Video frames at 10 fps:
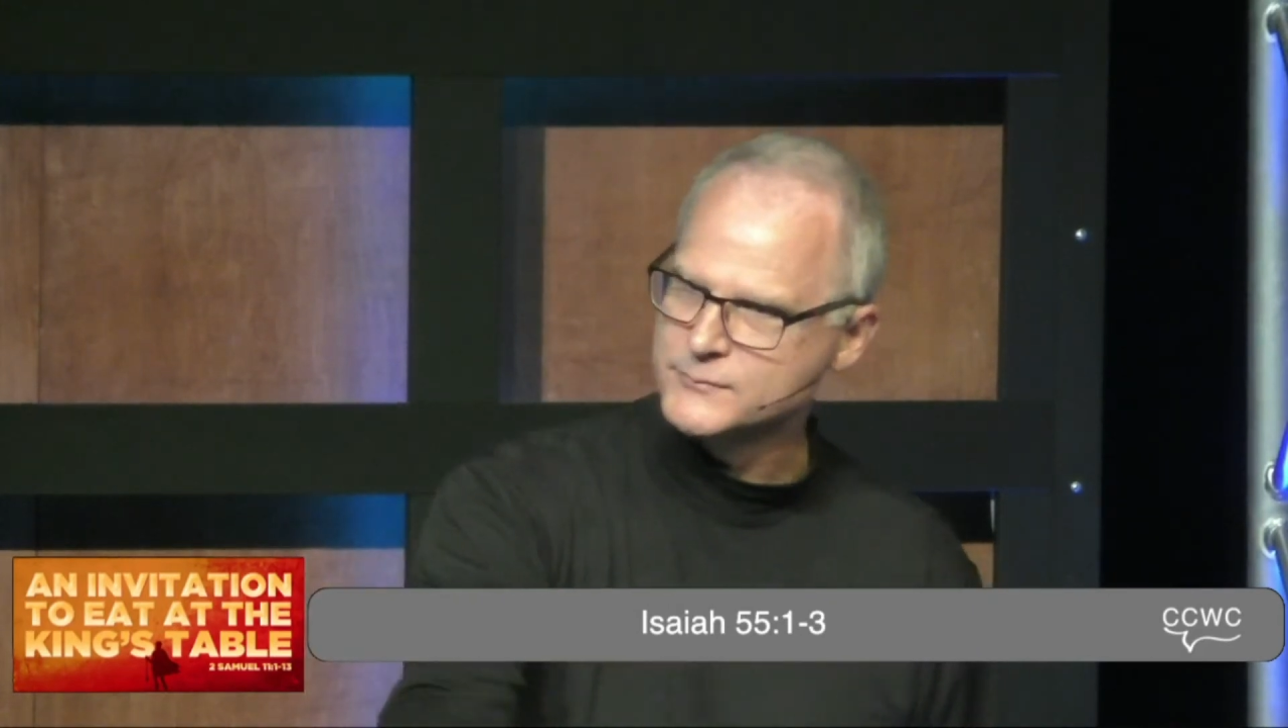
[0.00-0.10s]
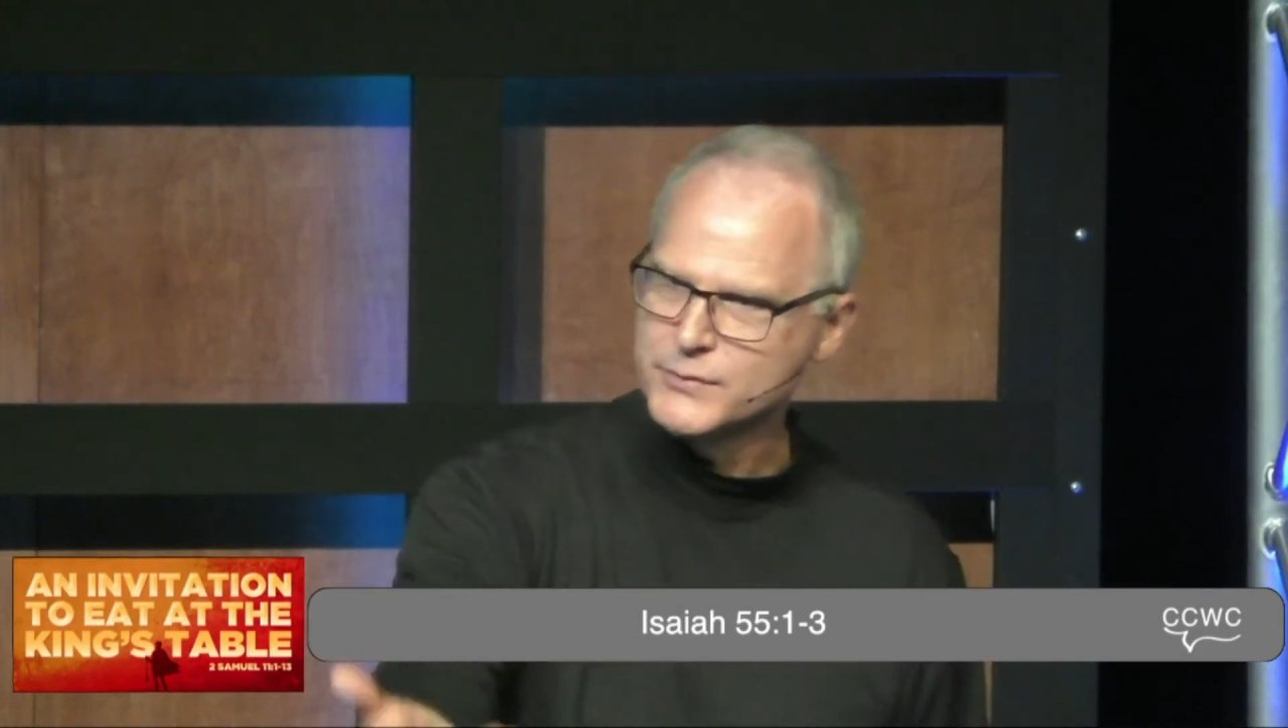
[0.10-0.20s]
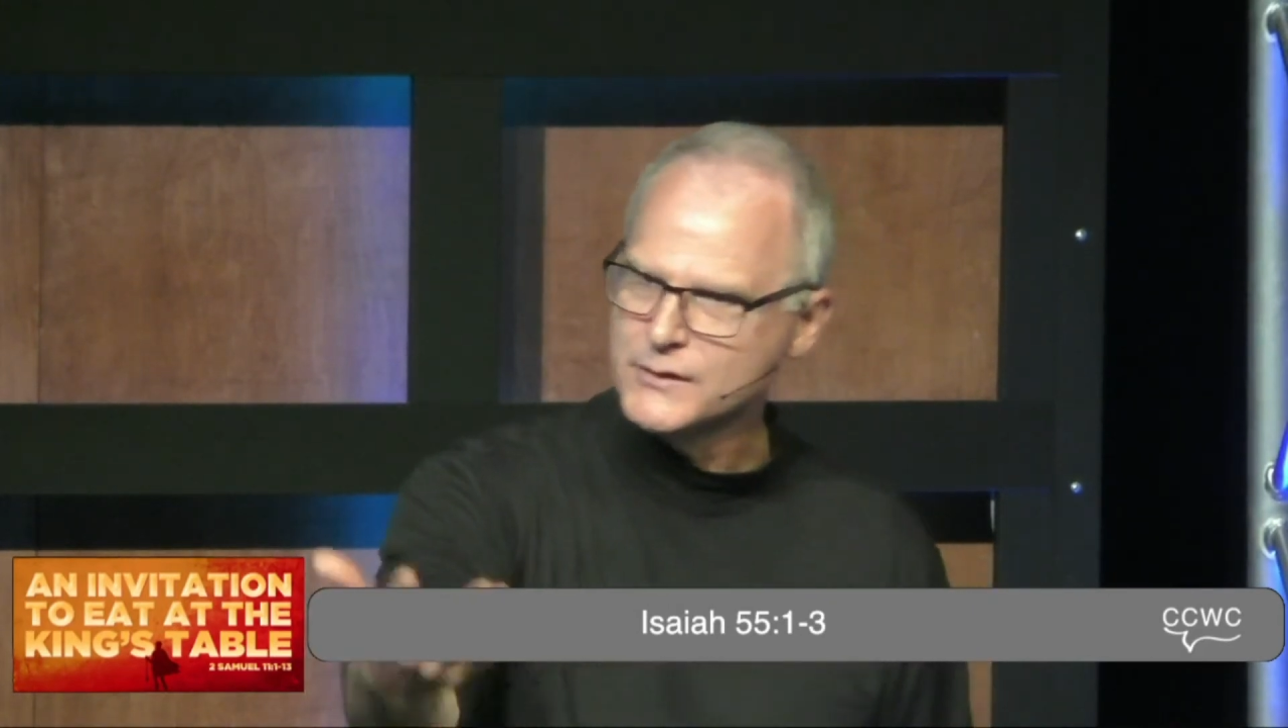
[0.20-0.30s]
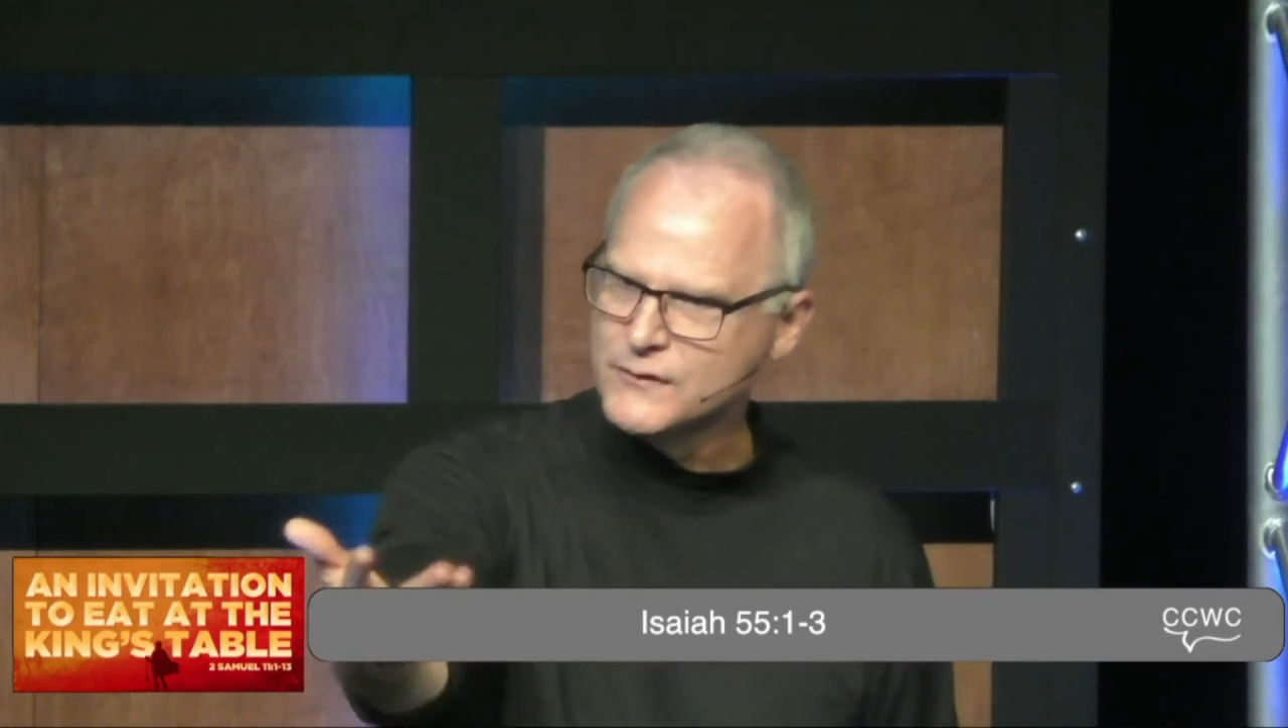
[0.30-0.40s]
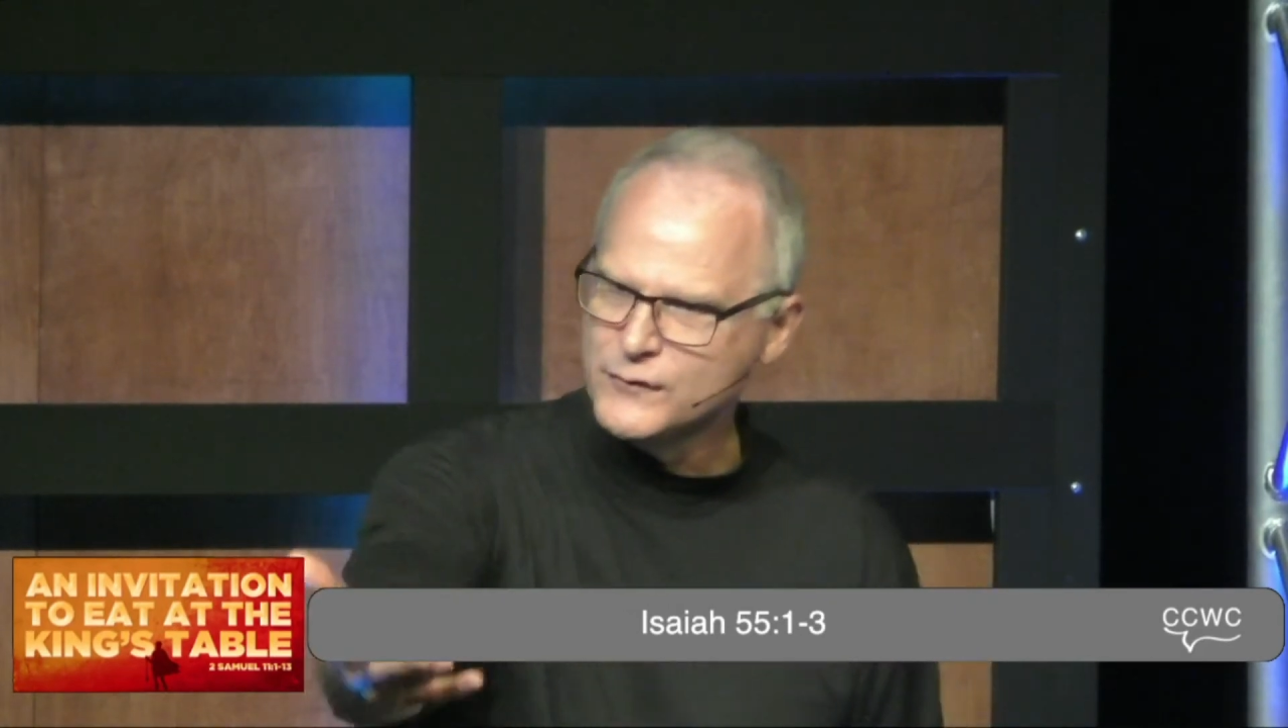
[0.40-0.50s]

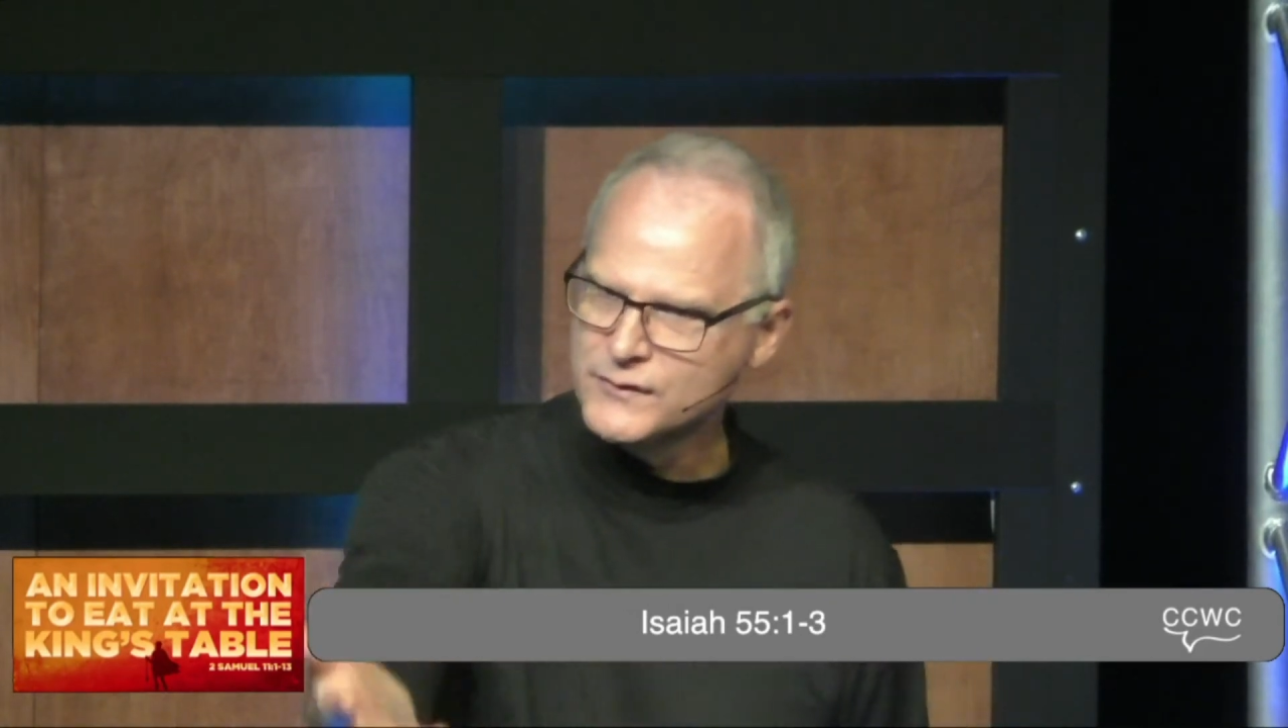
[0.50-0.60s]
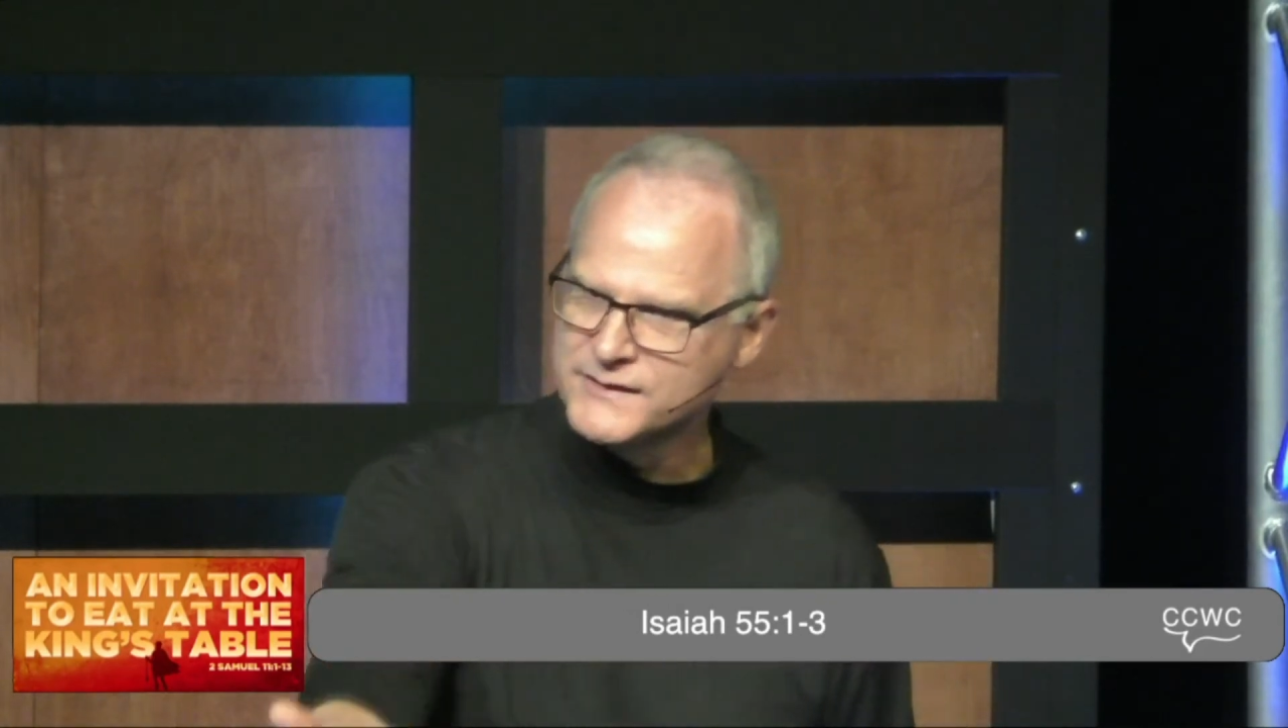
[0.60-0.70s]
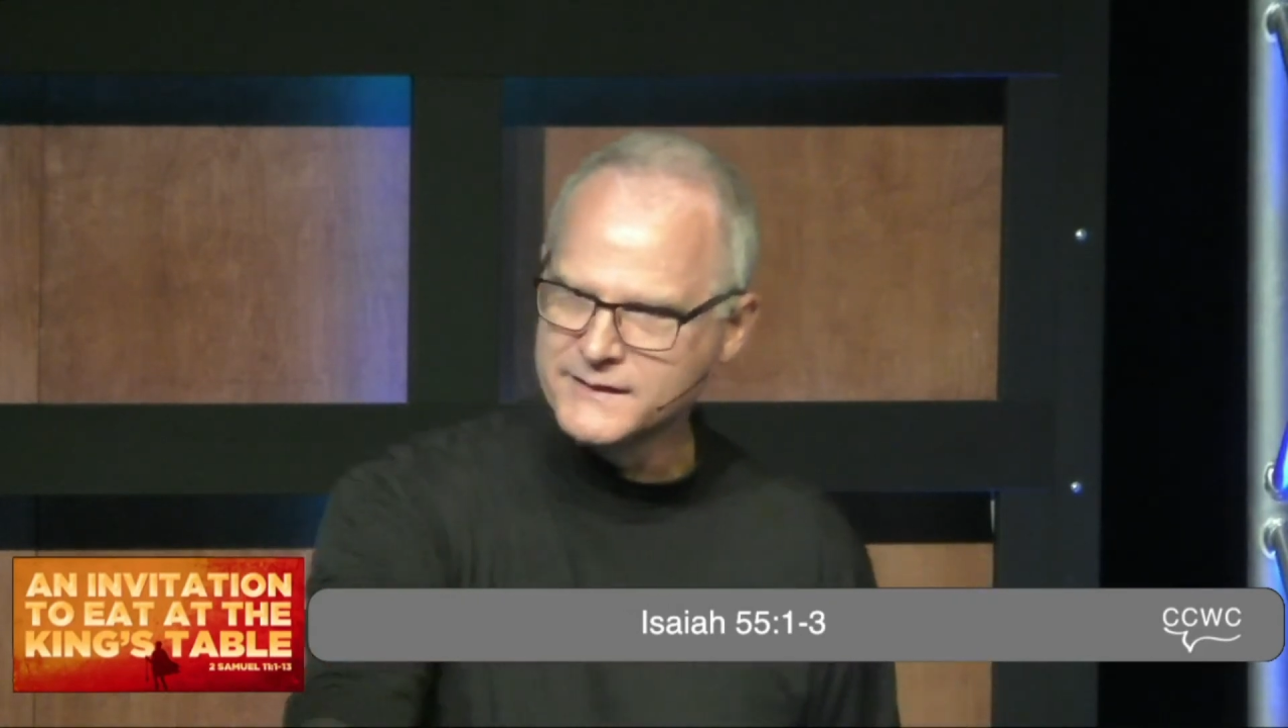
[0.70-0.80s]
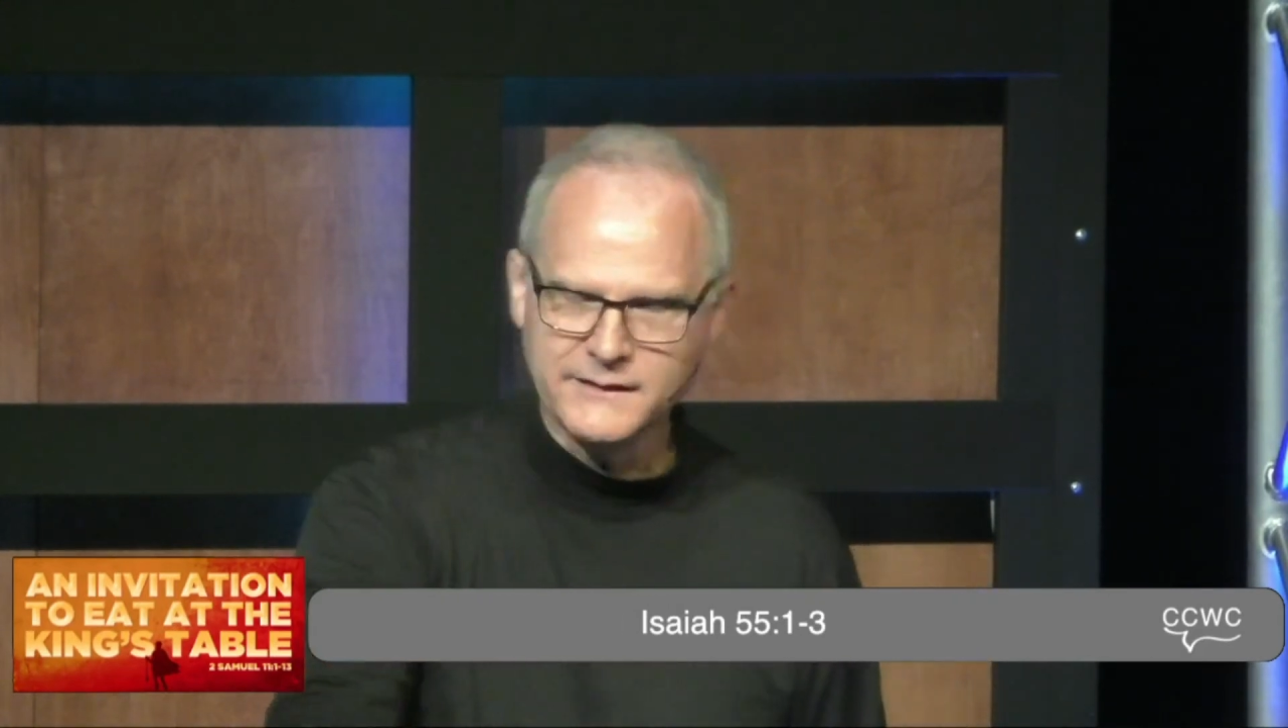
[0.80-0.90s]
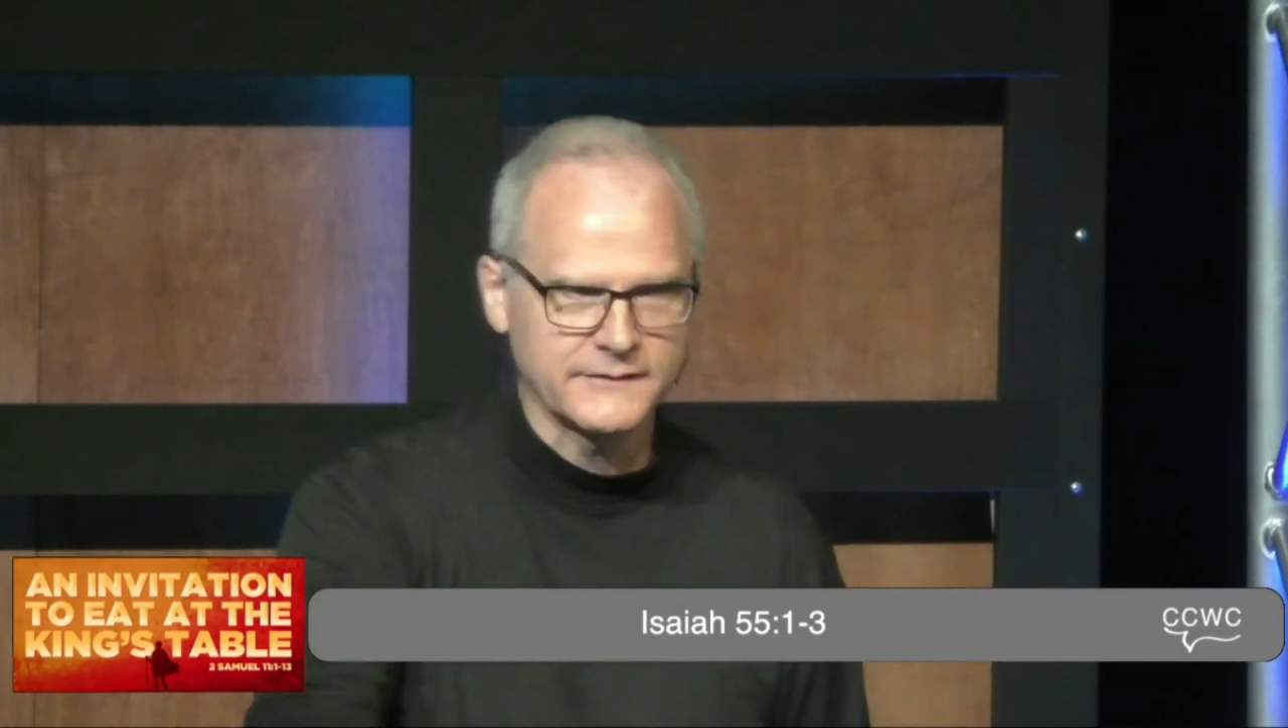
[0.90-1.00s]
beautiful
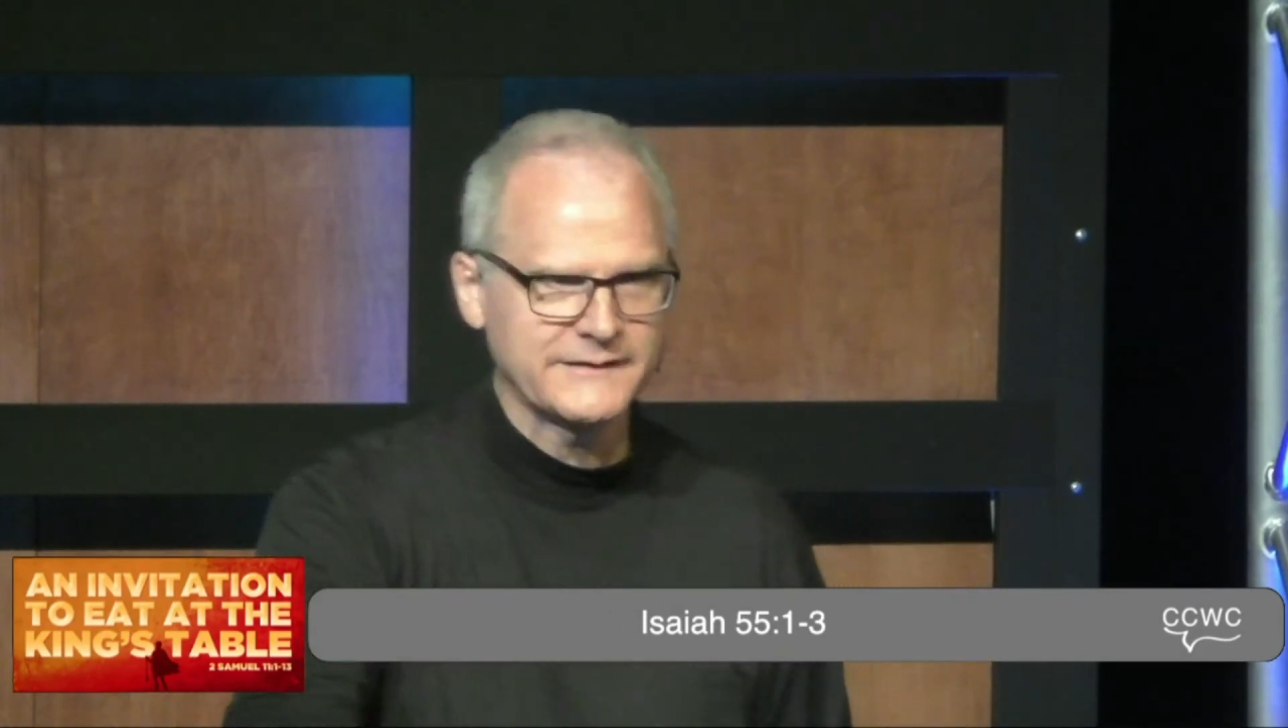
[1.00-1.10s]
things.